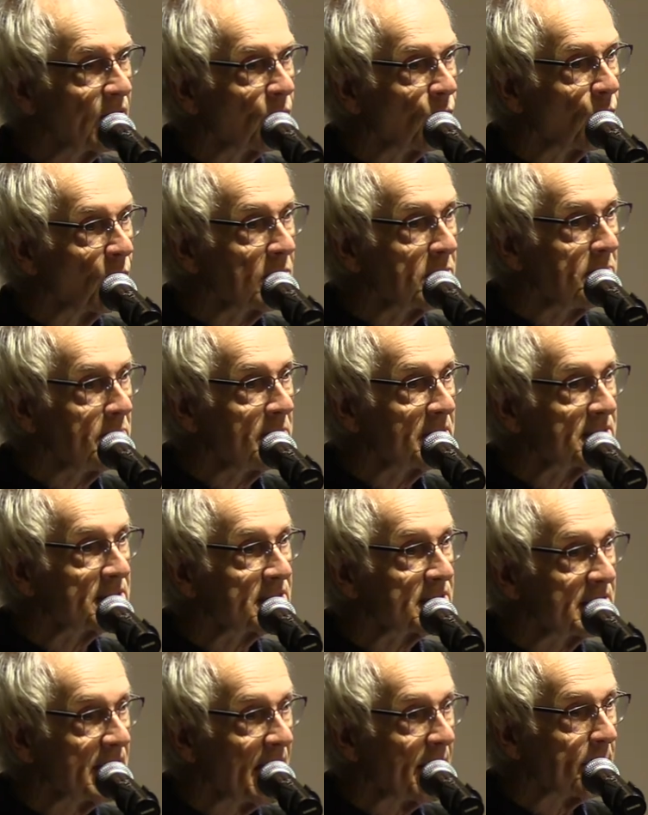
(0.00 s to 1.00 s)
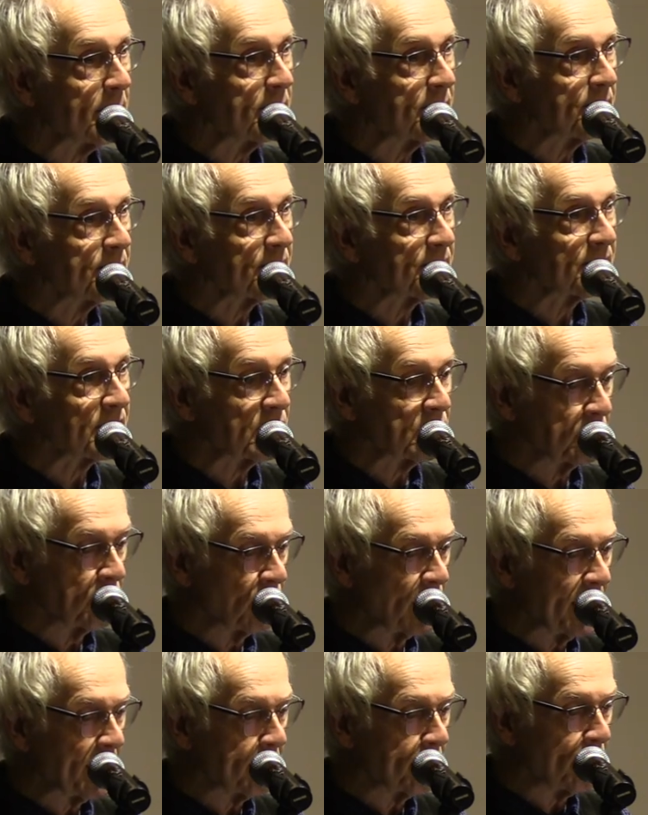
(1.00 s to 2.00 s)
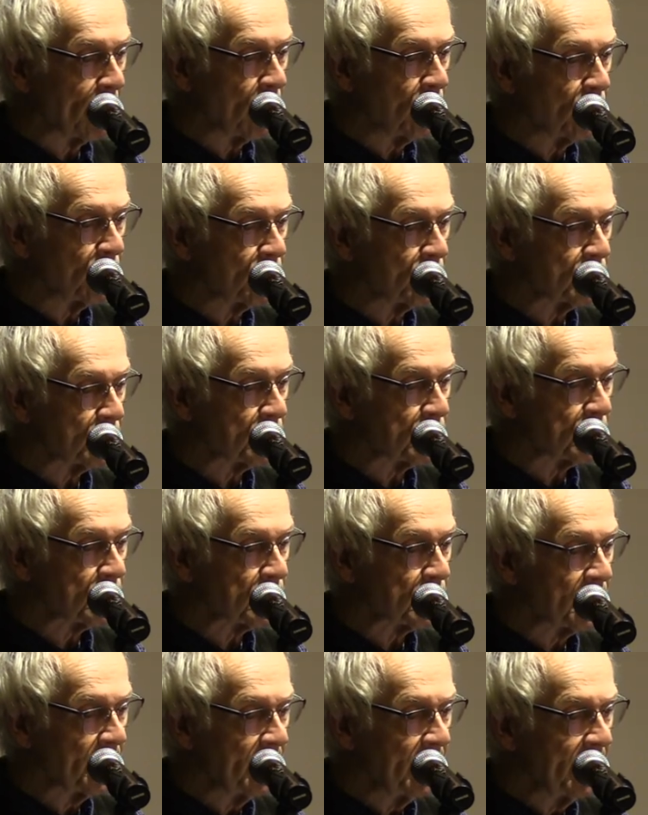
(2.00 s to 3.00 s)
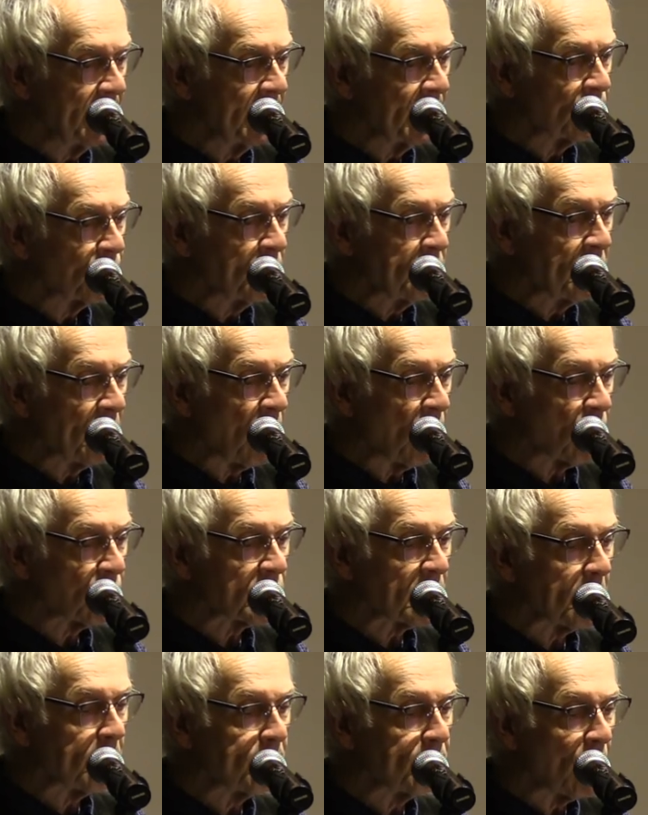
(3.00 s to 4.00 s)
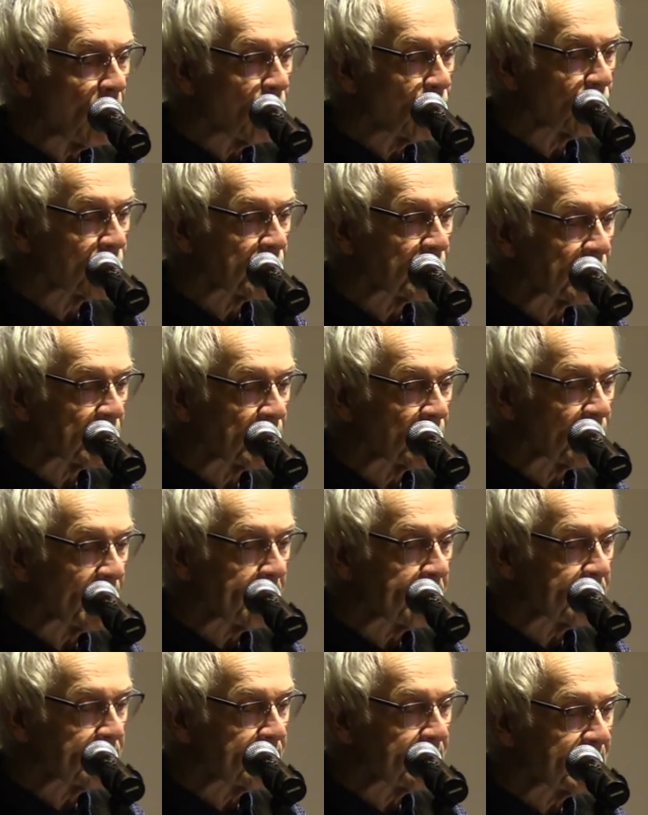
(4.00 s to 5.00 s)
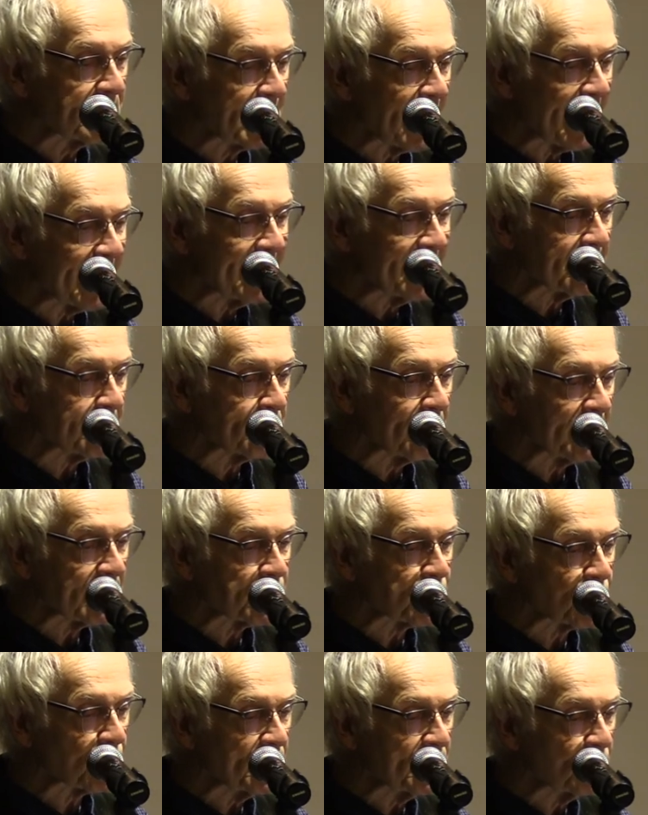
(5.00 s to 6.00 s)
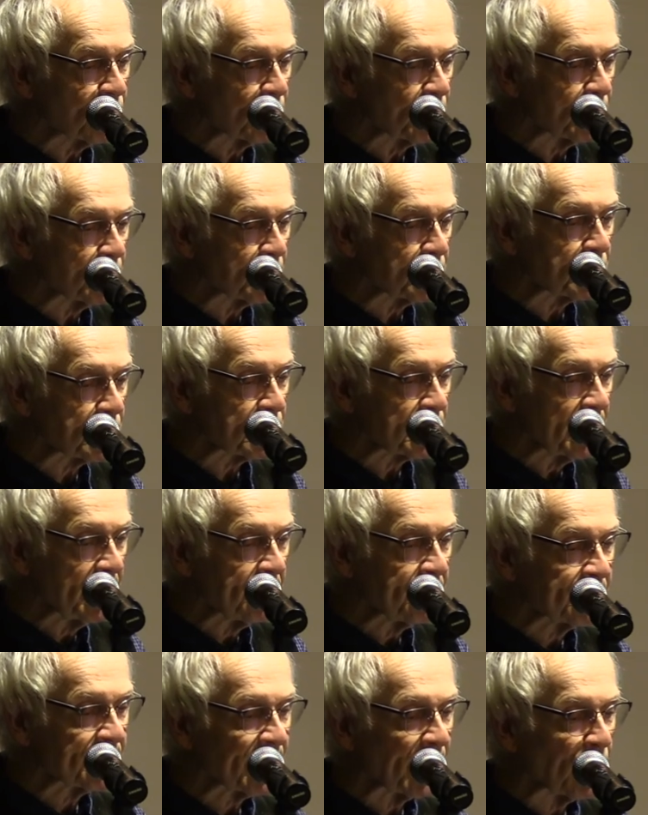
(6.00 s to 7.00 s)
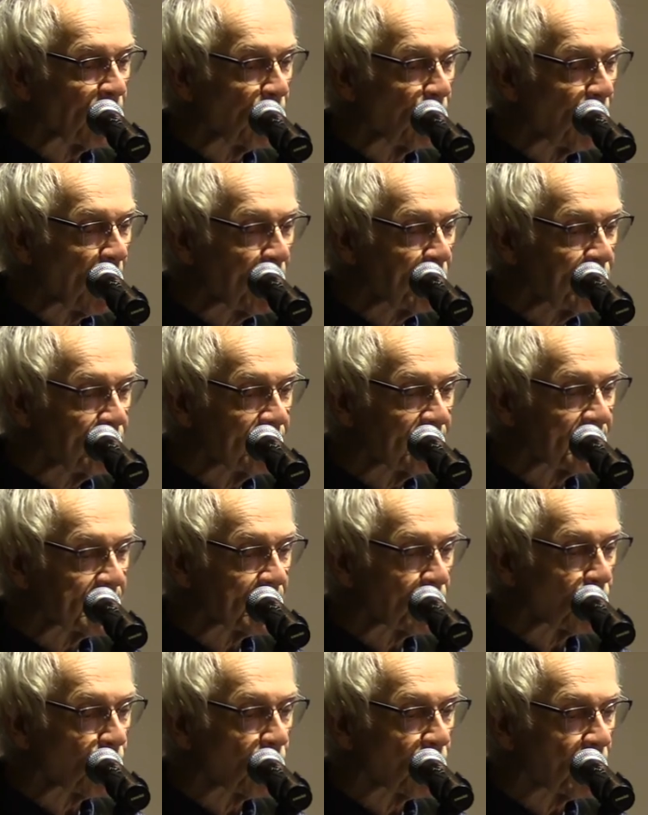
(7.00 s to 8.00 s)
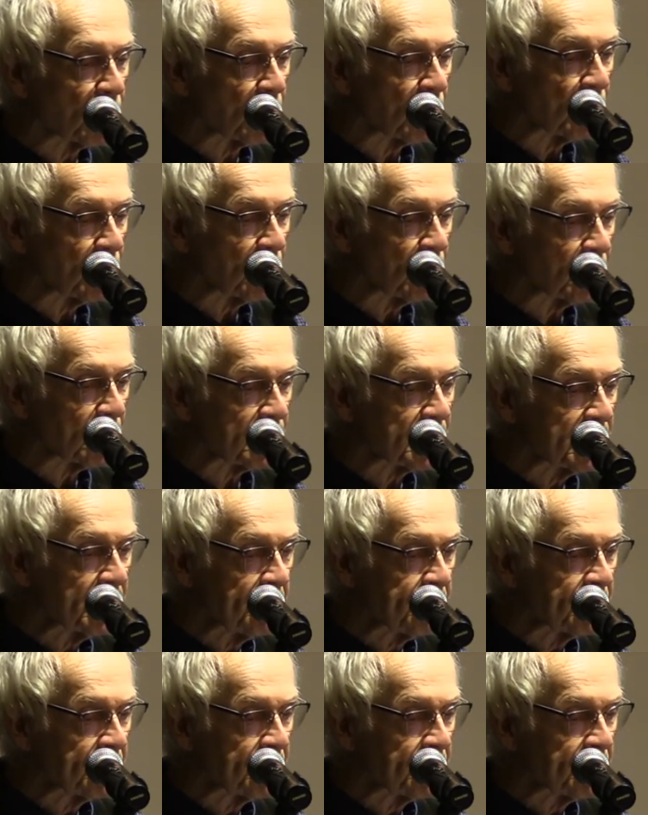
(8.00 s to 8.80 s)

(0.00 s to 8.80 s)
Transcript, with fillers: One misstep could break bones. We behold a boulder gripped tight by tree roots, a woven world.